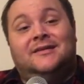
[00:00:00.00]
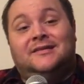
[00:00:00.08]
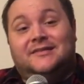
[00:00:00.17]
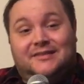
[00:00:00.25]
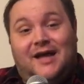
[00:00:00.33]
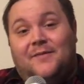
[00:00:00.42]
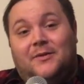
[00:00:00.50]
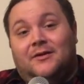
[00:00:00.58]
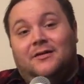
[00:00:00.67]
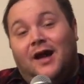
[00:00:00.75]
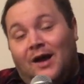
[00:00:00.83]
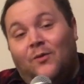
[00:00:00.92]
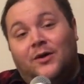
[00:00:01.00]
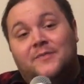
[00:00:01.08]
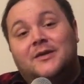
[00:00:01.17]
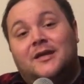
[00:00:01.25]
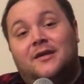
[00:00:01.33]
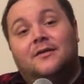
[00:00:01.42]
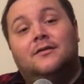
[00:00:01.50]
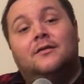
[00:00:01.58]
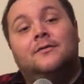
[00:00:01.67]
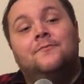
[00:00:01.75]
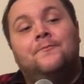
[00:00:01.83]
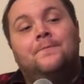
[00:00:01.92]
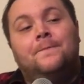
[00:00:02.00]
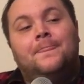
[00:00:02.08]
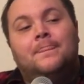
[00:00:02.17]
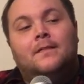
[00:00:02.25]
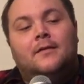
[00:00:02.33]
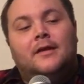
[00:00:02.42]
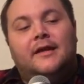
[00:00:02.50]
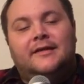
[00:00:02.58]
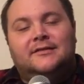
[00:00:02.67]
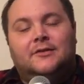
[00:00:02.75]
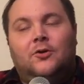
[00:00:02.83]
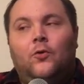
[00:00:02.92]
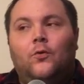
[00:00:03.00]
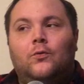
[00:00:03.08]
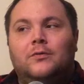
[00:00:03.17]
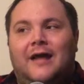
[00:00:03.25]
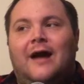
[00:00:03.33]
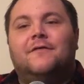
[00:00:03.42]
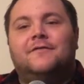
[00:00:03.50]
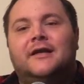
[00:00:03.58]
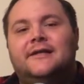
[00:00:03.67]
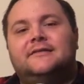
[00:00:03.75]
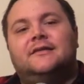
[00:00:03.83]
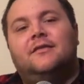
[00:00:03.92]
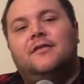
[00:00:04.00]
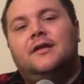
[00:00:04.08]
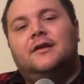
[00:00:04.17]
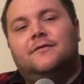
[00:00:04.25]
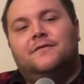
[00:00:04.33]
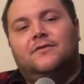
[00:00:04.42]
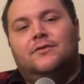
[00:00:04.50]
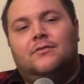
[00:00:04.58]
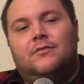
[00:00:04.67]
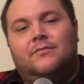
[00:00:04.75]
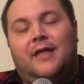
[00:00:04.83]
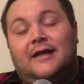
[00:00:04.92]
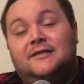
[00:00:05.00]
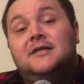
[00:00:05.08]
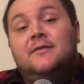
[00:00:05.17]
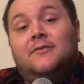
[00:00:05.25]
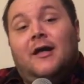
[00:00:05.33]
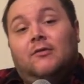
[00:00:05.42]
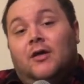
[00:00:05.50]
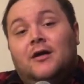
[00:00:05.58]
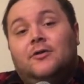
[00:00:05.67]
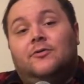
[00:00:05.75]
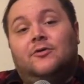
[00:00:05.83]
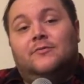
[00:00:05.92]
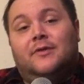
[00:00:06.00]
Stop it. I want to be here is a cool galvanizing thing for that team in that locker room.